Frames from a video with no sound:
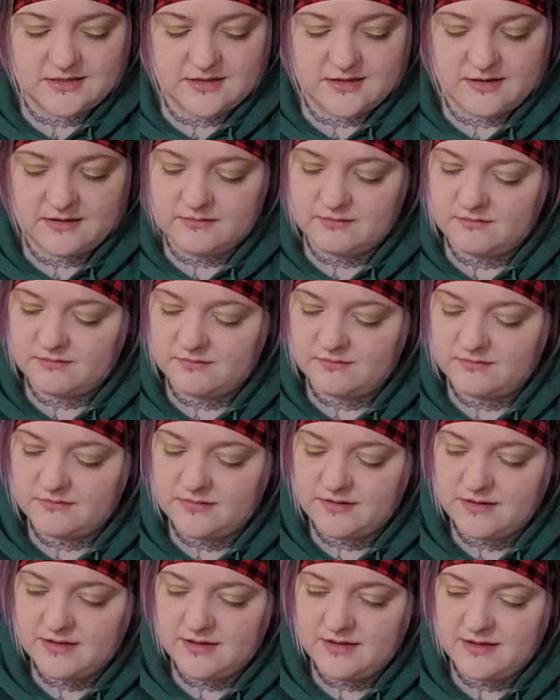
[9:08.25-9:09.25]

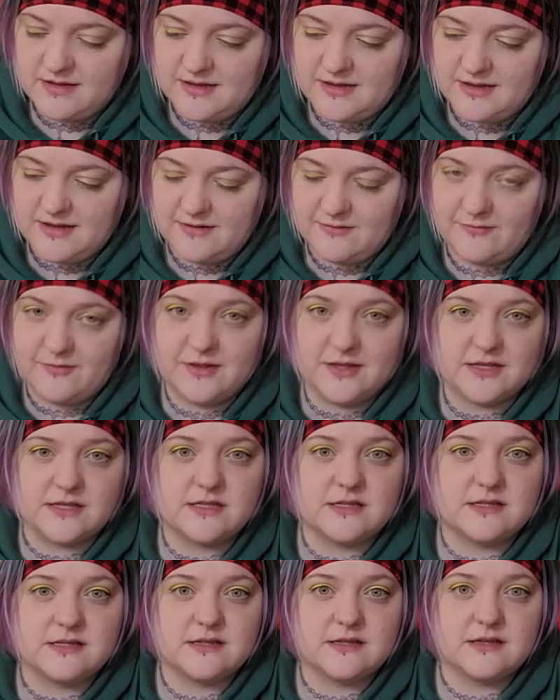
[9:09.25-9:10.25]
For
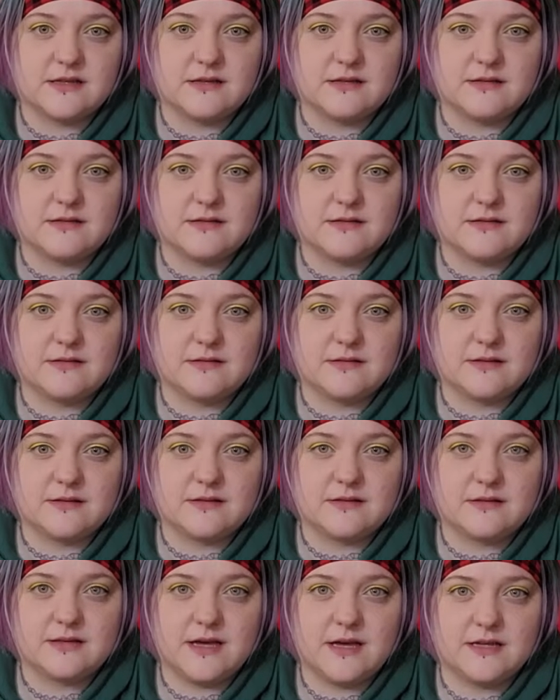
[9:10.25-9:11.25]
this
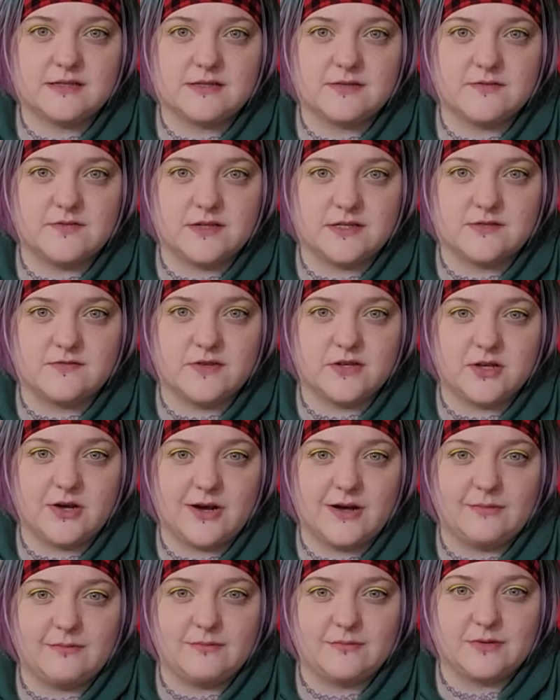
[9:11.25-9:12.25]
case of this video,
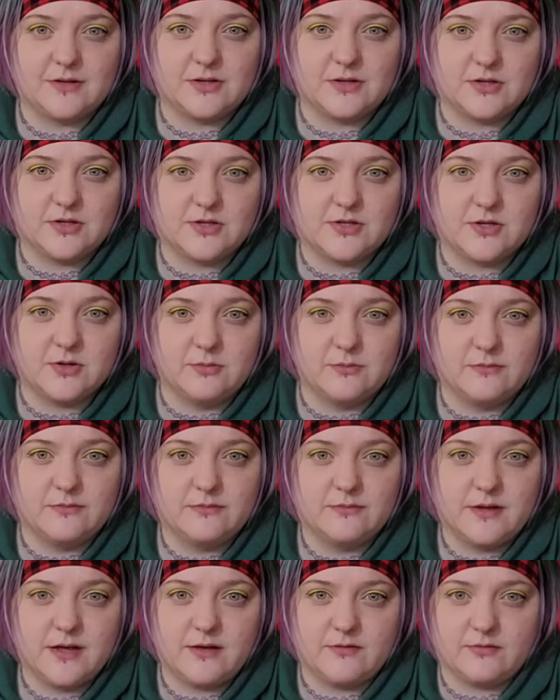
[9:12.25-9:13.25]
I'm going to assume
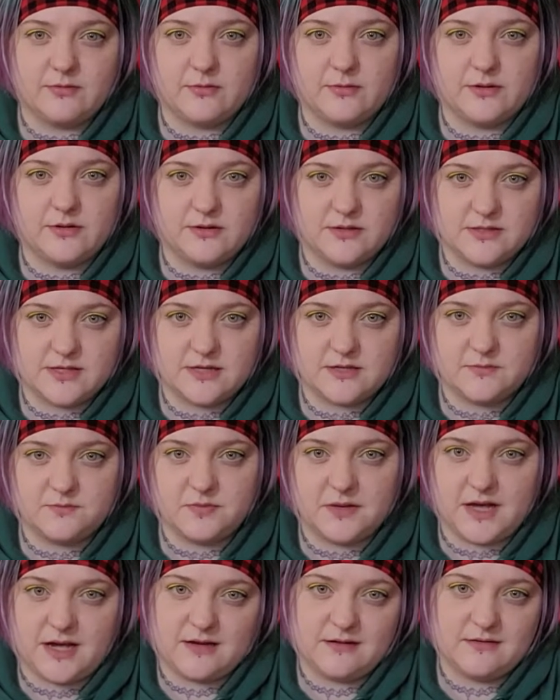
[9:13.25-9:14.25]
everyone knows how to
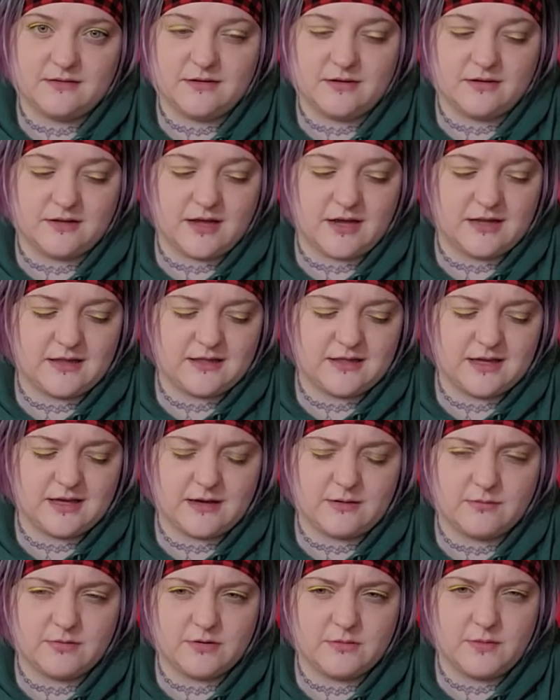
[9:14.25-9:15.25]
plait. Not that I think
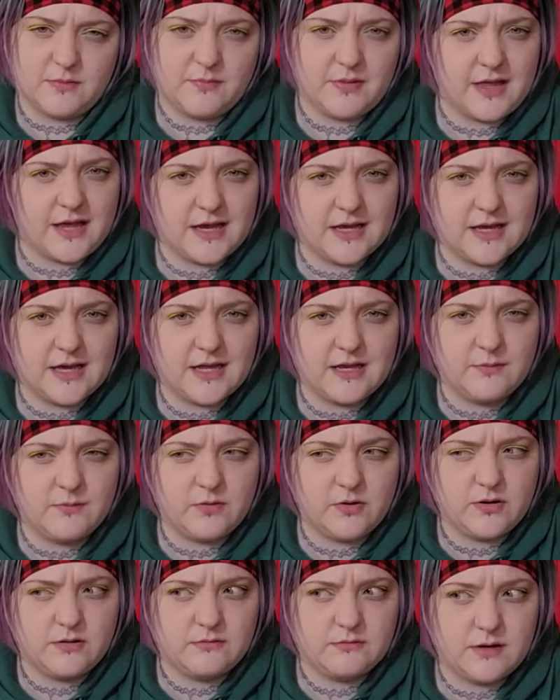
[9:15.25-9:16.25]
I'm going to be plaiting at any
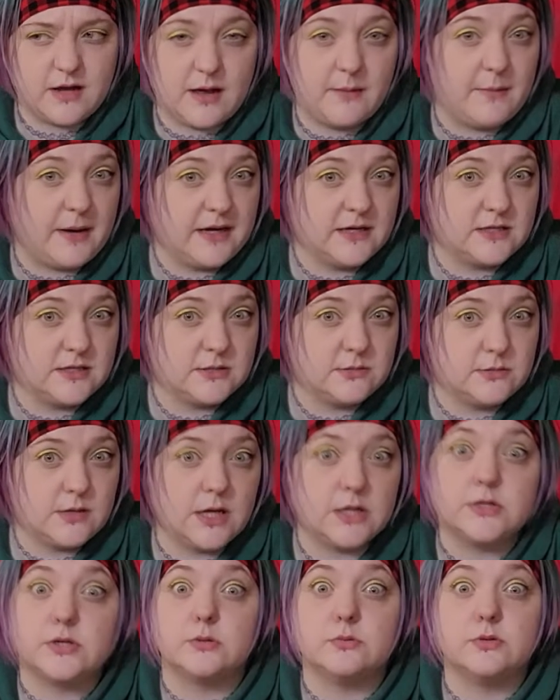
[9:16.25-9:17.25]
point. I might do,
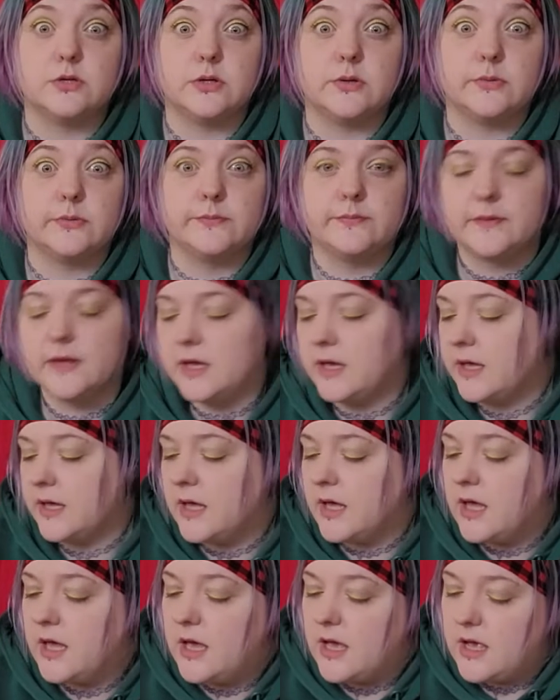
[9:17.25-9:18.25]
I don't
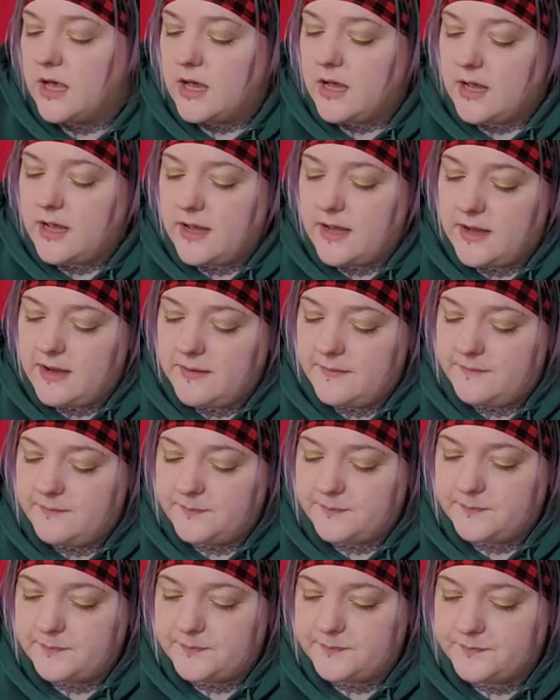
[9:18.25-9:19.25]
know.